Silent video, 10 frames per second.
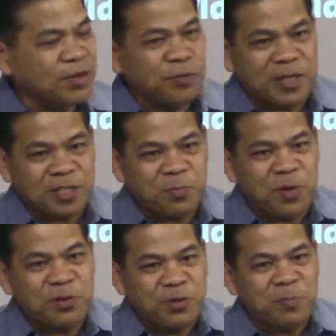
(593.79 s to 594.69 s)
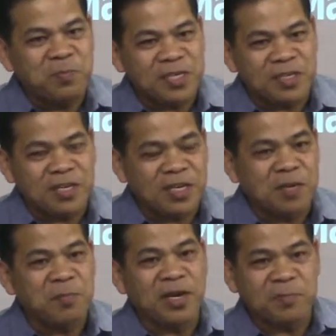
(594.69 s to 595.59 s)
of a small group meeting
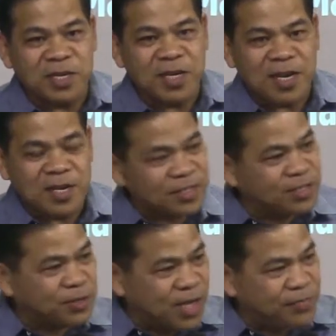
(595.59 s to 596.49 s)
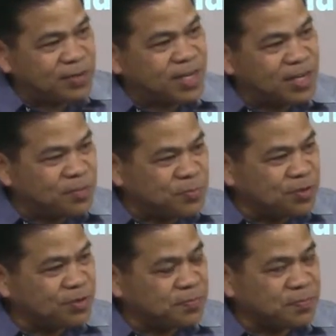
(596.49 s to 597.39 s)
in my villa. Later on, I will tell you
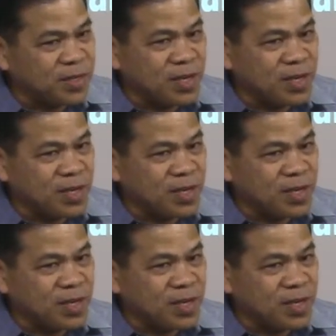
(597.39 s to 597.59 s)
more.